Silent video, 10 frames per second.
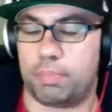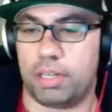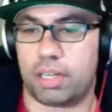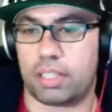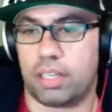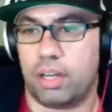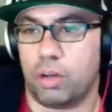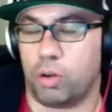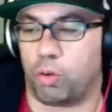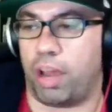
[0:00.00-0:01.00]
books.
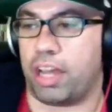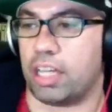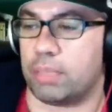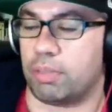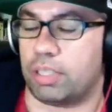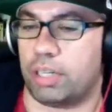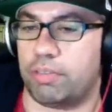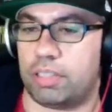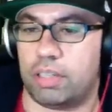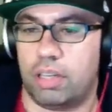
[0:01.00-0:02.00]
Great customer
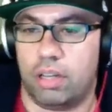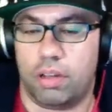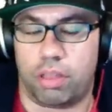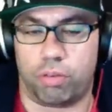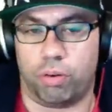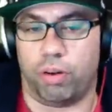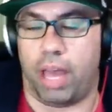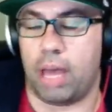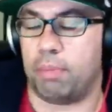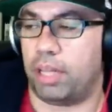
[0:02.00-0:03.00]
service
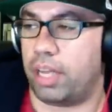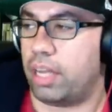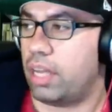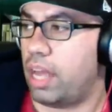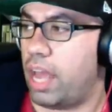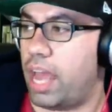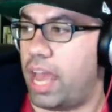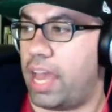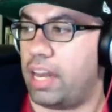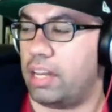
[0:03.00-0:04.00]
through Emily
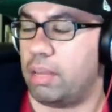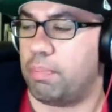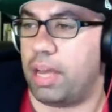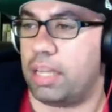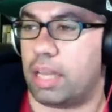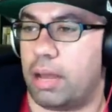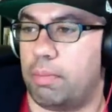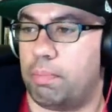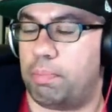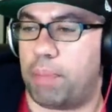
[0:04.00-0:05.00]
and the best
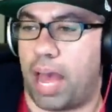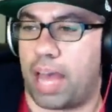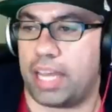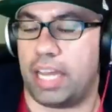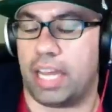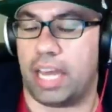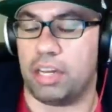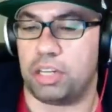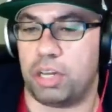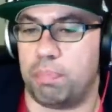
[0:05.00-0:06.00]
packing
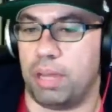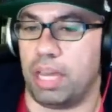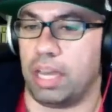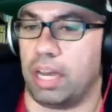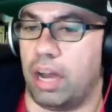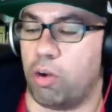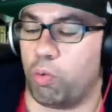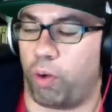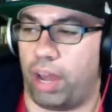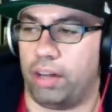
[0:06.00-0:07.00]
and shipping
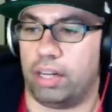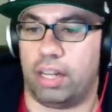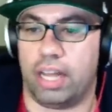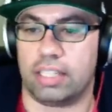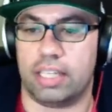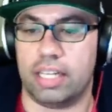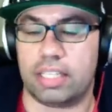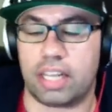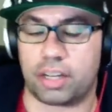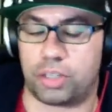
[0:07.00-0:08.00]
around. That's
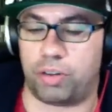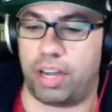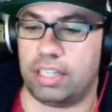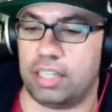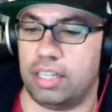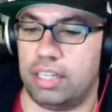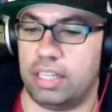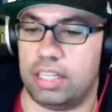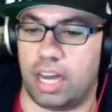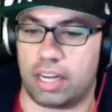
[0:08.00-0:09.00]

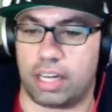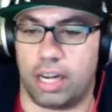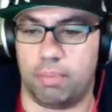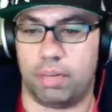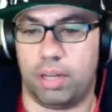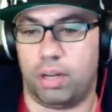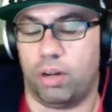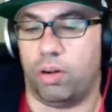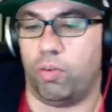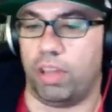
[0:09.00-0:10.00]
instocktrades.com.
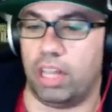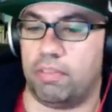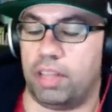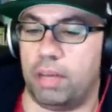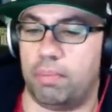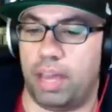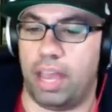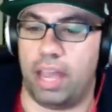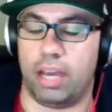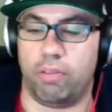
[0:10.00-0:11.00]
We love them
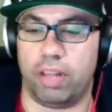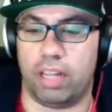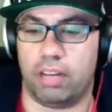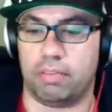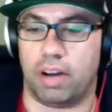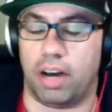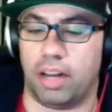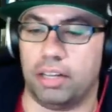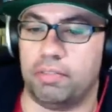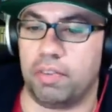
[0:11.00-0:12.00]
and we love
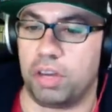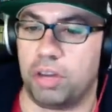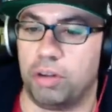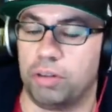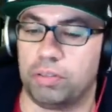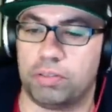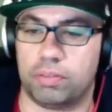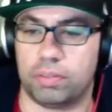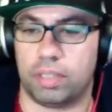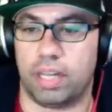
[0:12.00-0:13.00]
all of you
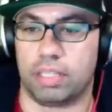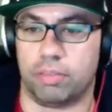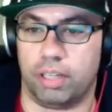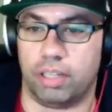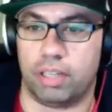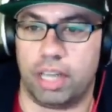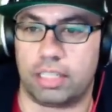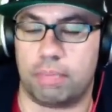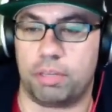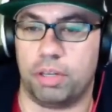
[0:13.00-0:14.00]
as well,
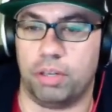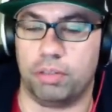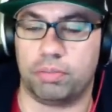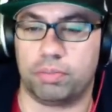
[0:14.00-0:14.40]
except you